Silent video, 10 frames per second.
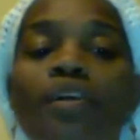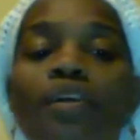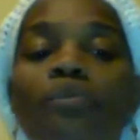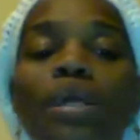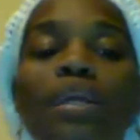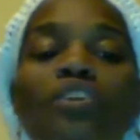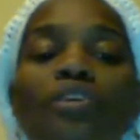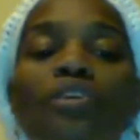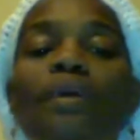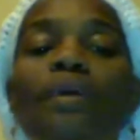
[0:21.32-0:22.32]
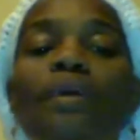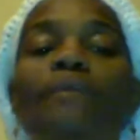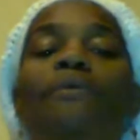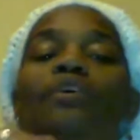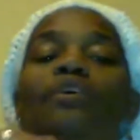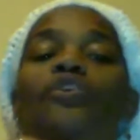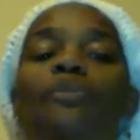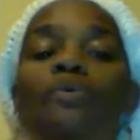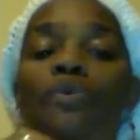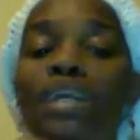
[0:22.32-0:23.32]
human engineering,
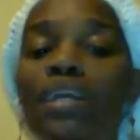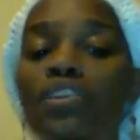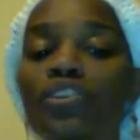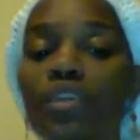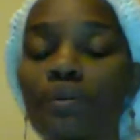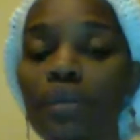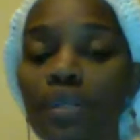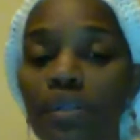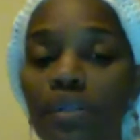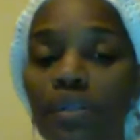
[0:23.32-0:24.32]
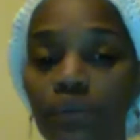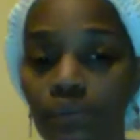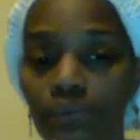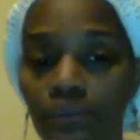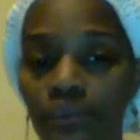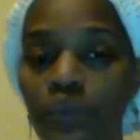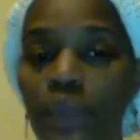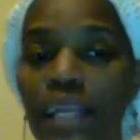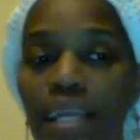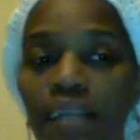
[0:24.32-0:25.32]
human re-engineering
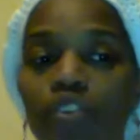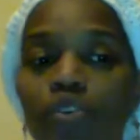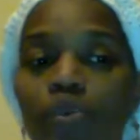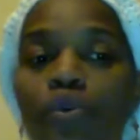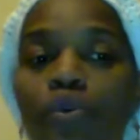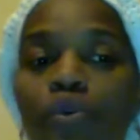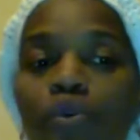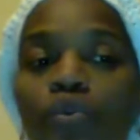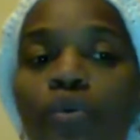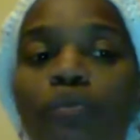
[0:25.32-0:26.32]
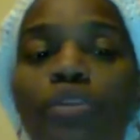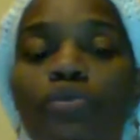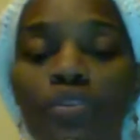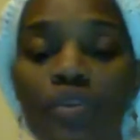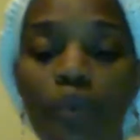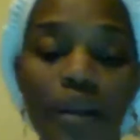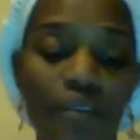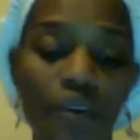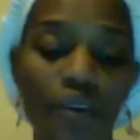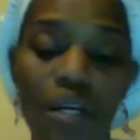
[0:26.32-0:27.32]
by Dr. Jewel Pookrum, which was a
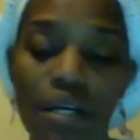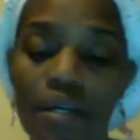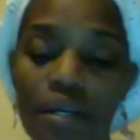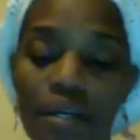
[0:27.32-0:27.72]
part of your